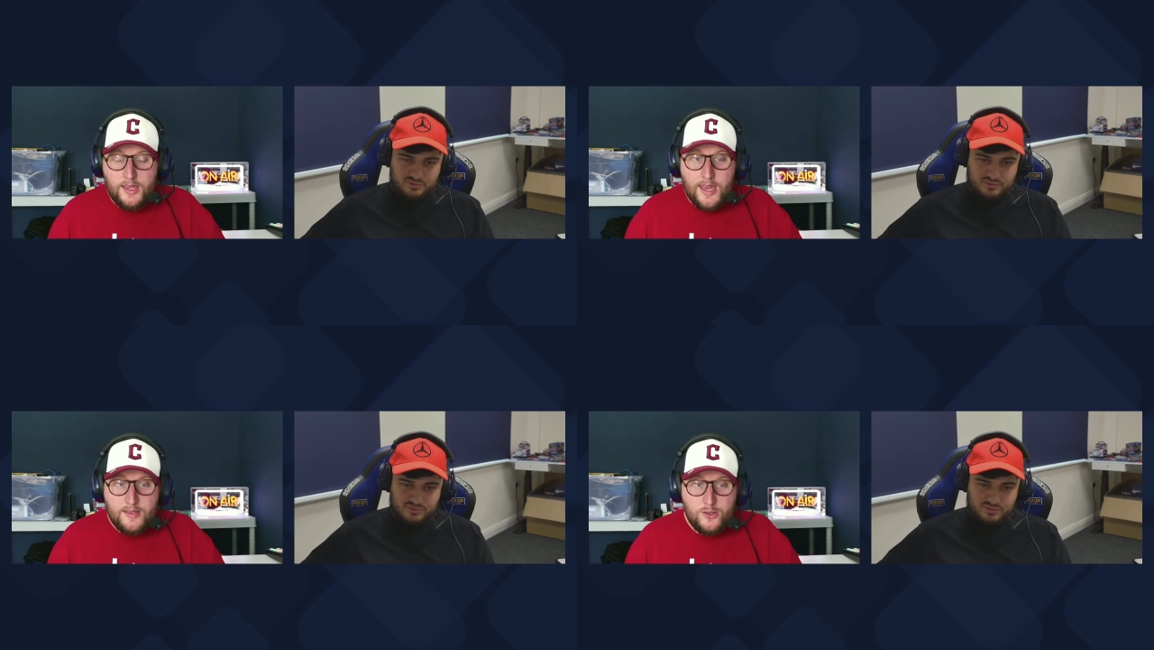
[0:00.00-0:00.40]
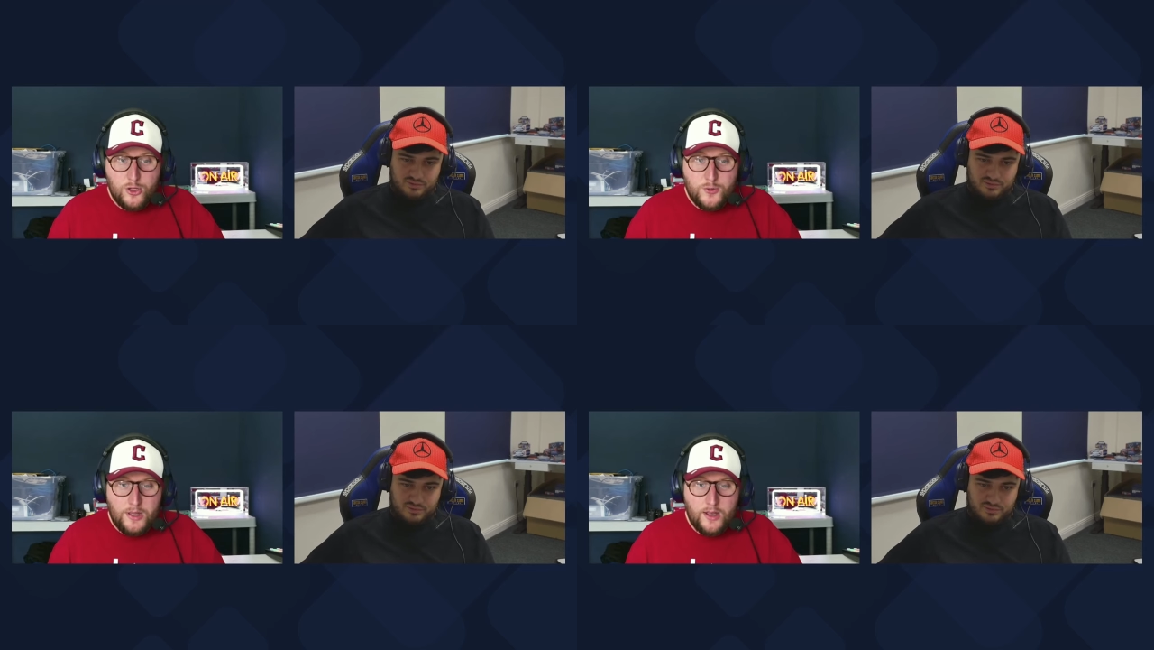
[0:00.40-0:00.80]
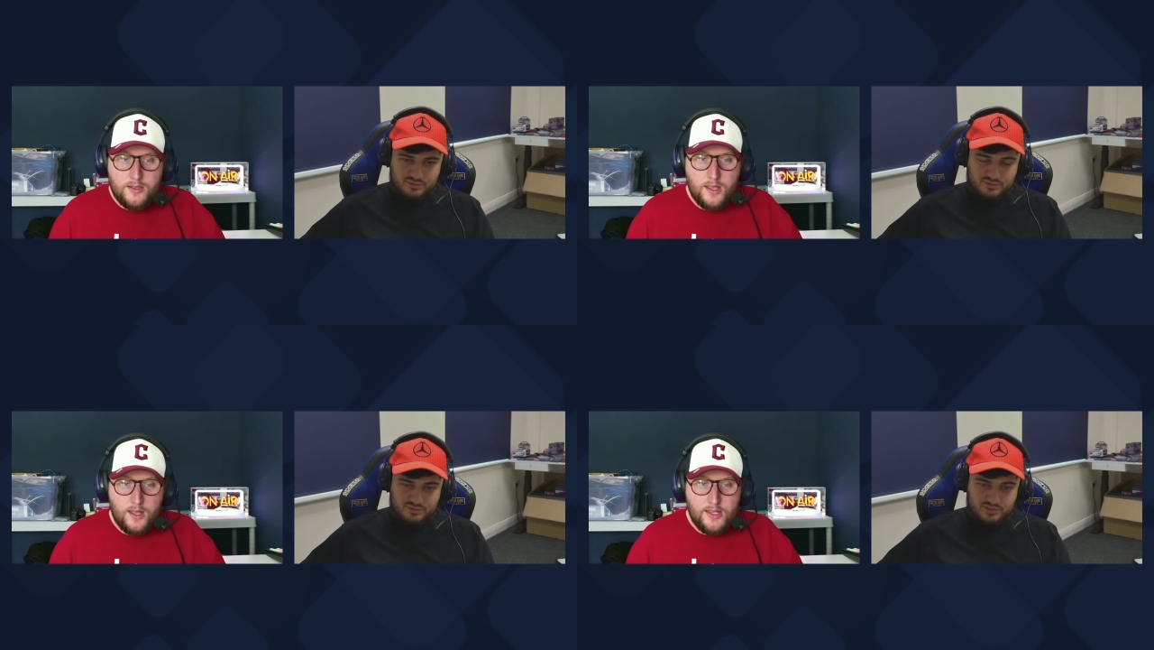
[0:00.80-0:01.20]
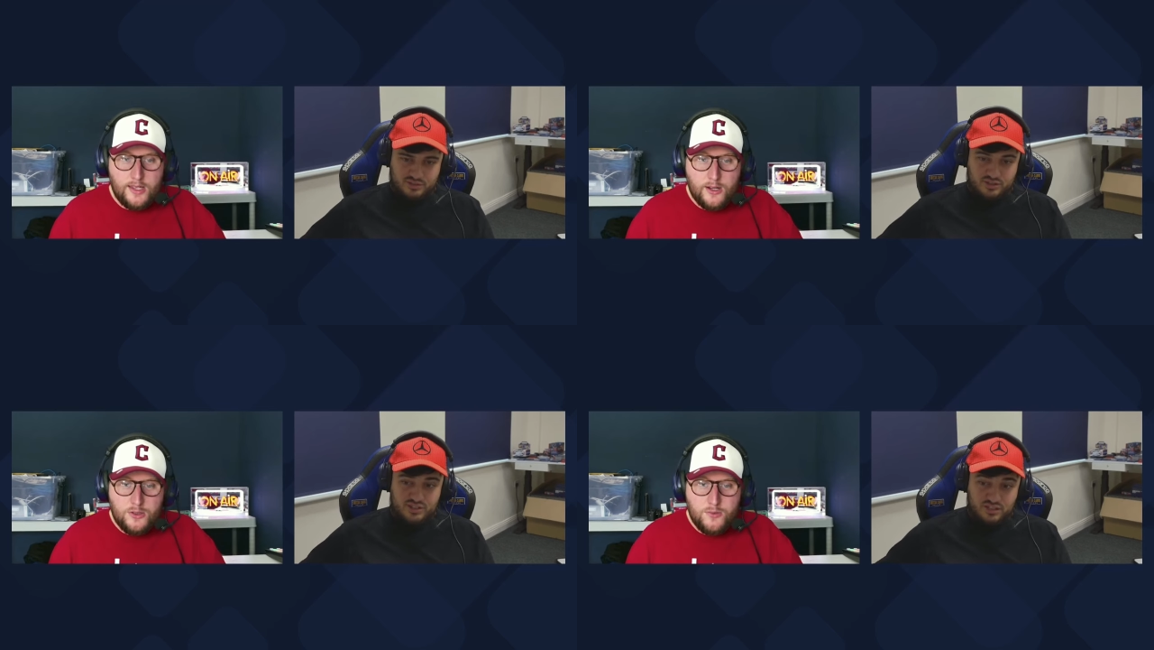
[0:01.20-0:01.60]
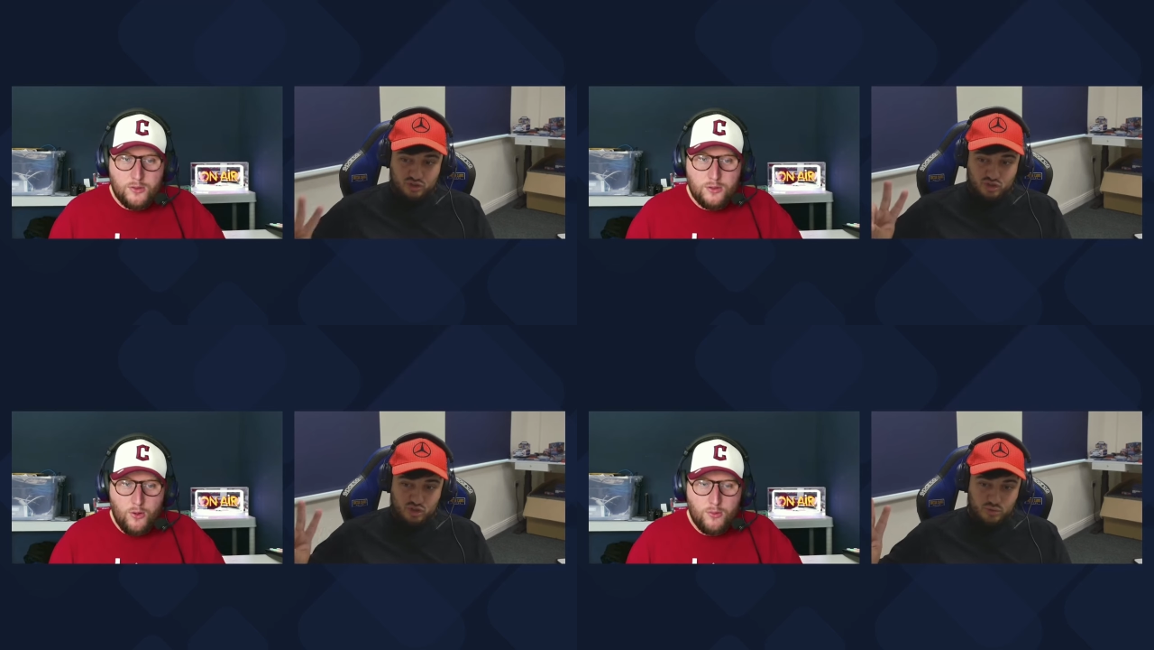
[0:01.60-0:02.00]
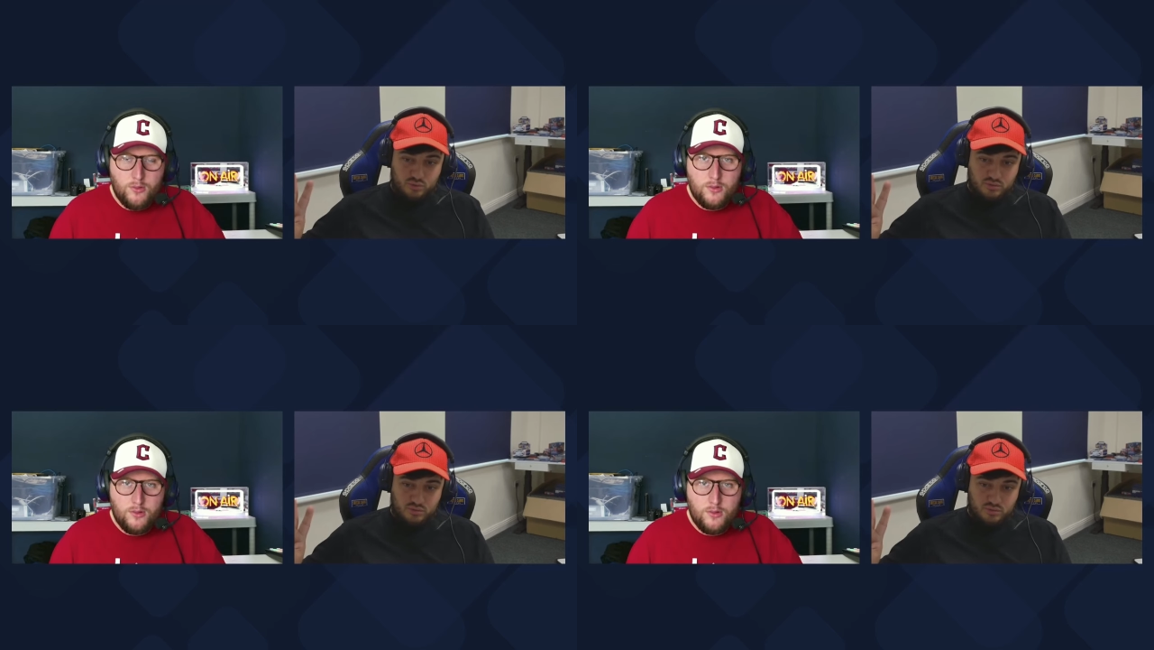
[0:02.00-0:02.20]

Speaker 1: Yes, it does because in the years there's you do don't.